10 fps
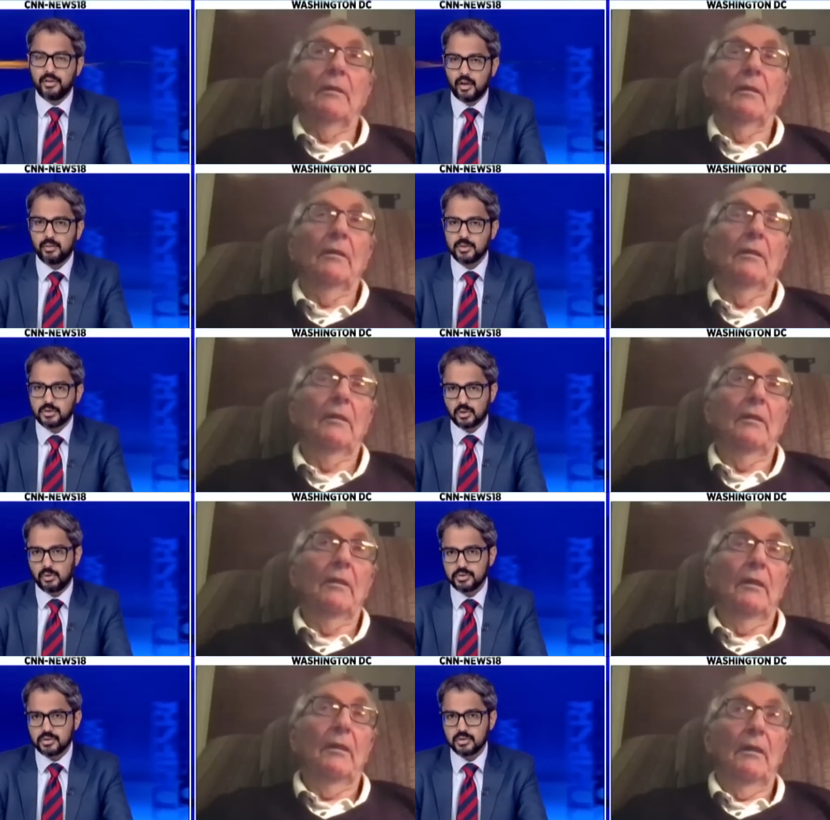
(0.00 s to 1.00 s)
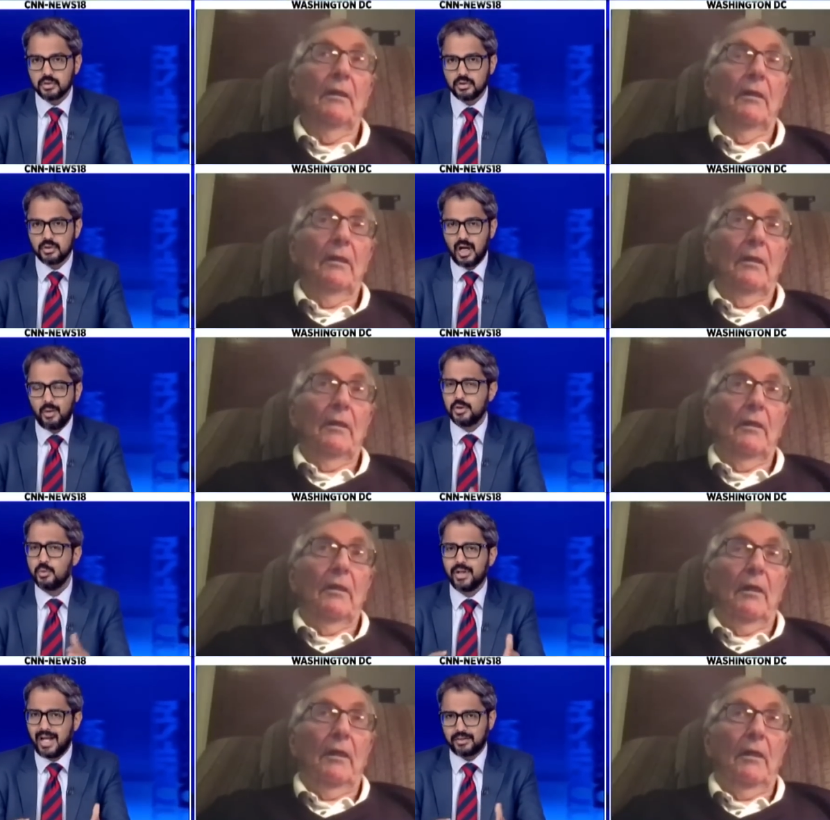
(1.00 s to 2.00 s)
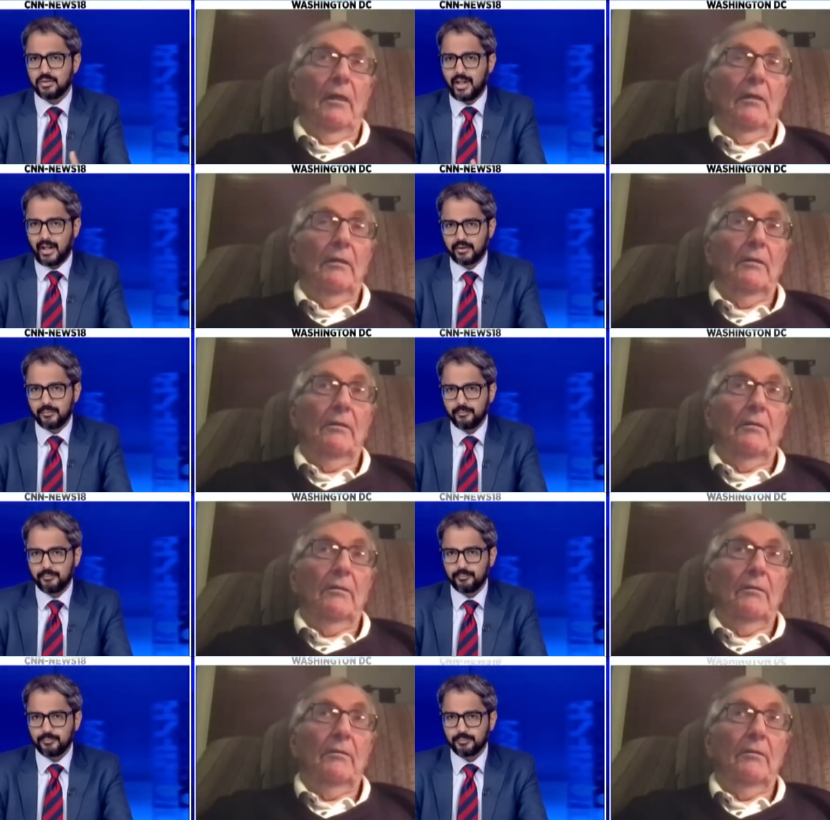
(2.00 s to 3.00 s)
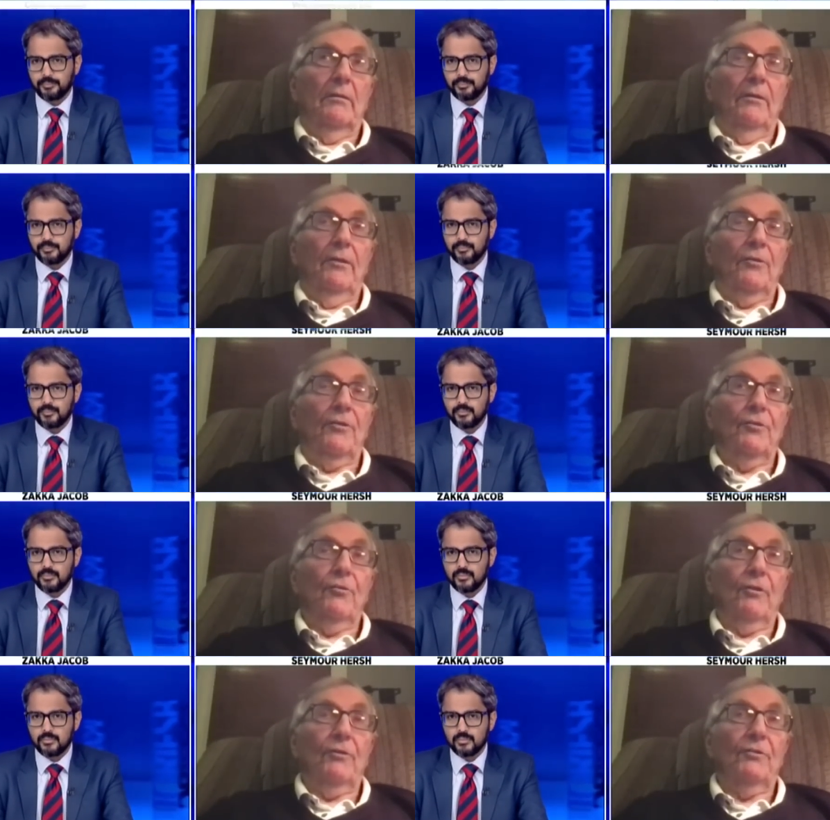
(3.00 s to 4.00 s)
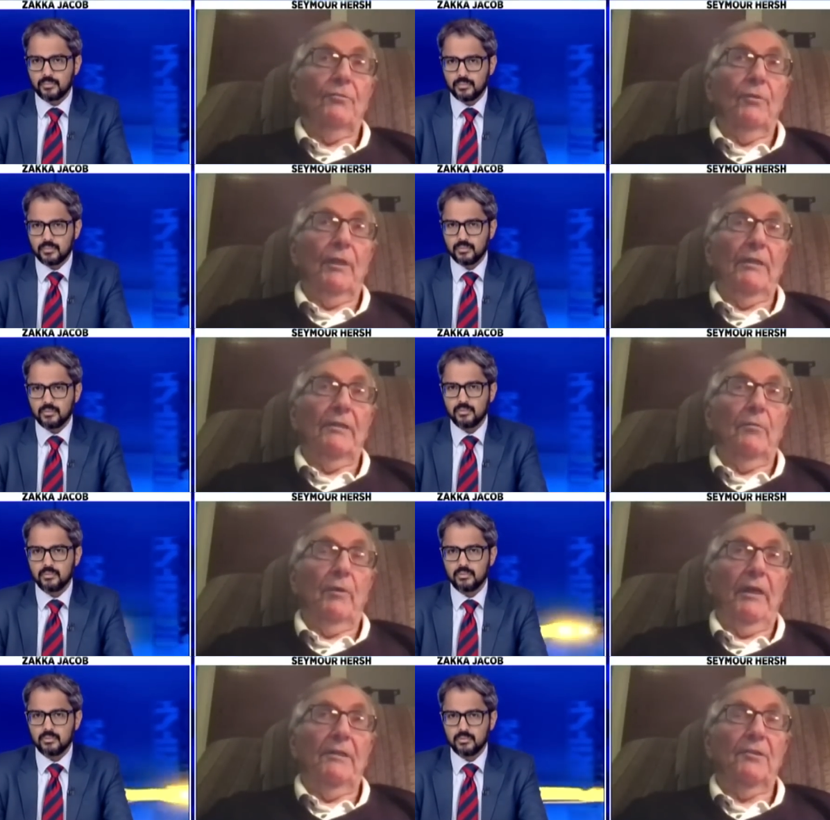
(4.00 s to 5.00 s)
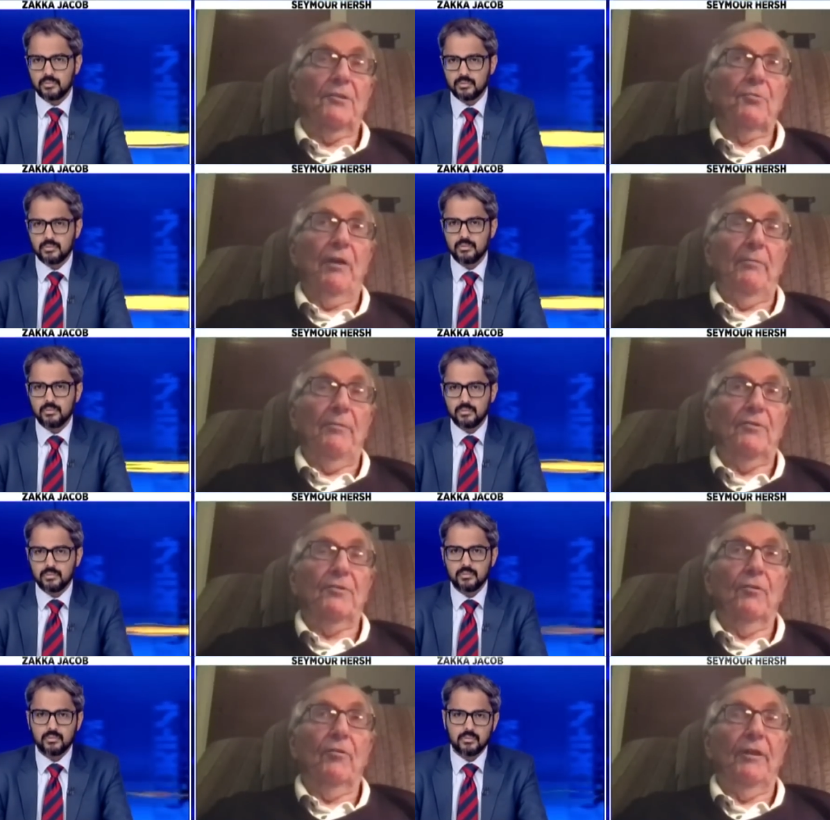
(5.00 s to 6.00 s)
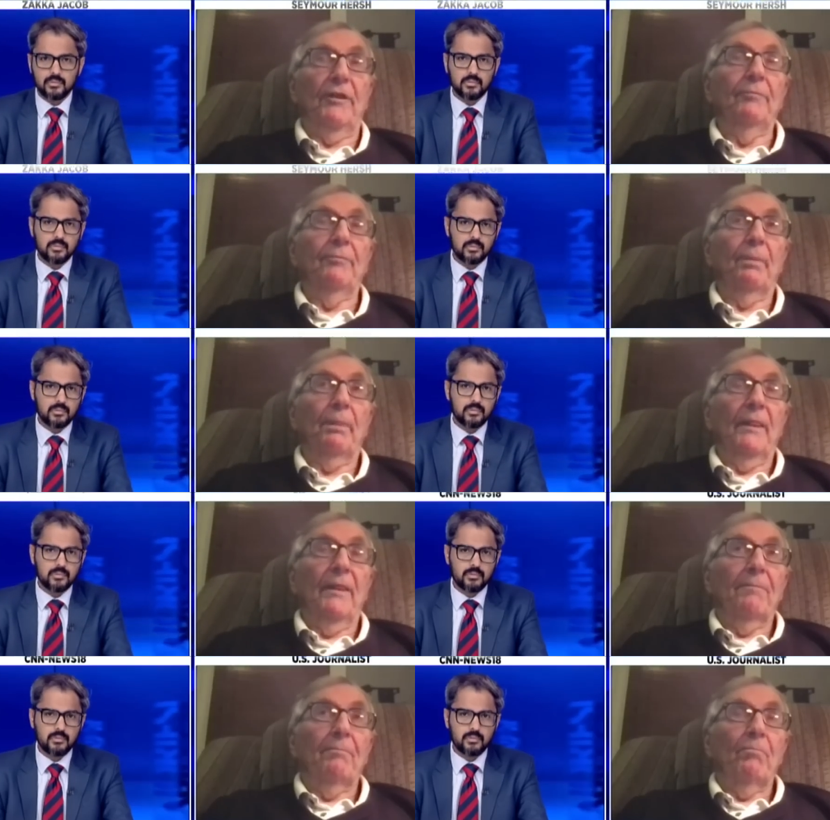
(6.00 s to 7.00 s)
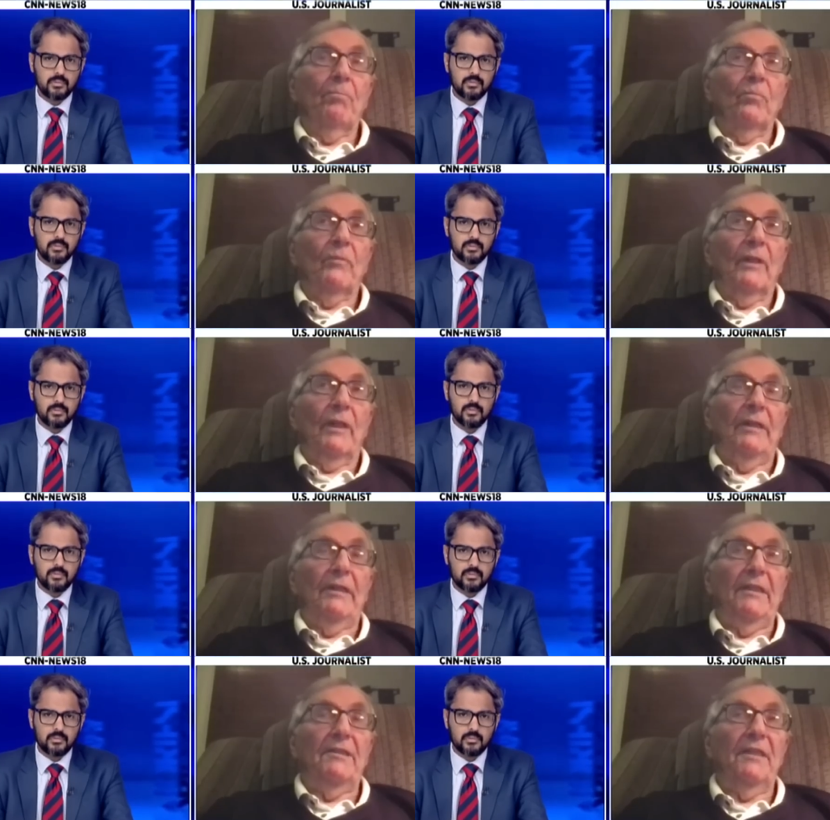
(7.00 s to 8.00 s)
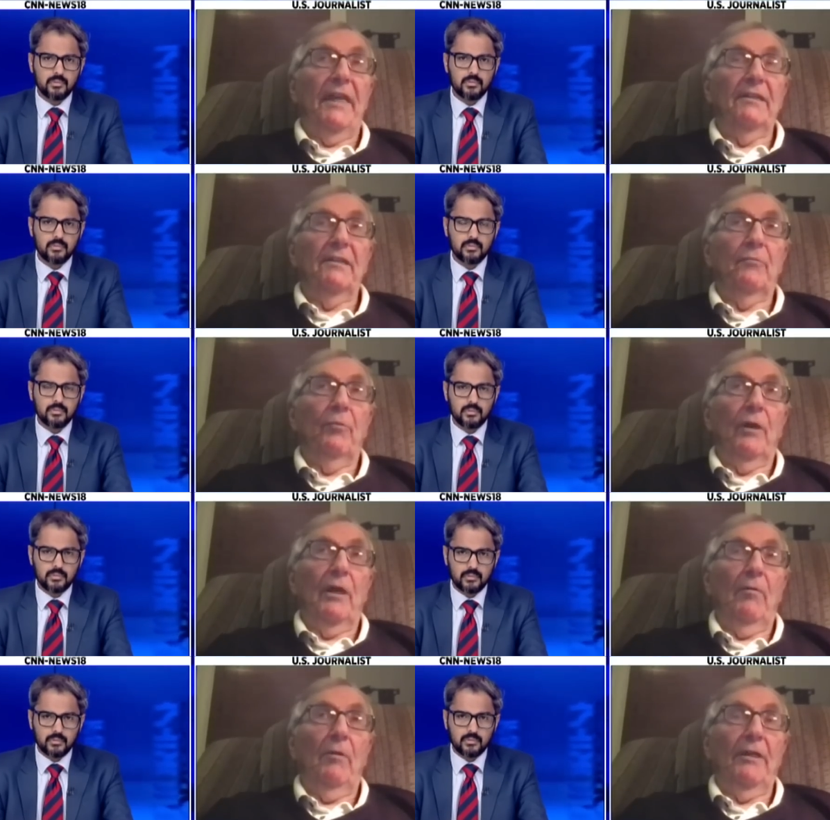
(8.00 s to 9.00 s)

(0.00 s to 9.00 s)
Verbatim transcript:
Speaker 1: anonymous source? How would you react to that?
Speaker 2: The source, what I, the way I described the story, and the intent of how